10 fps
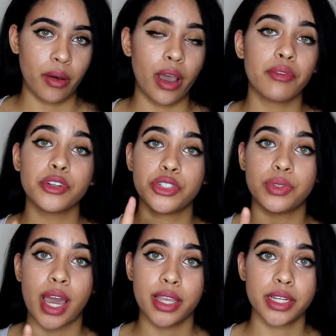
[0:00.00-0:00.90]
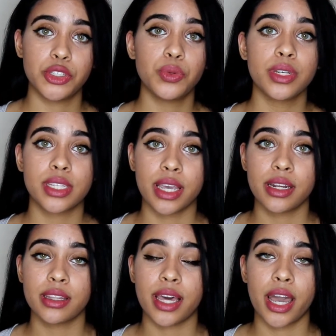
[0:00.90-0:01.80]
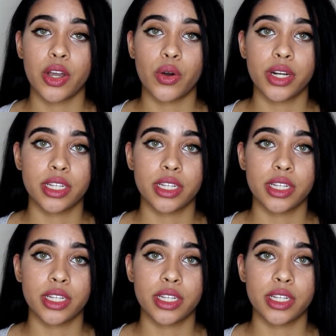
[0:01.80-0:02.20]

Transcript: However, do not get too excited that coding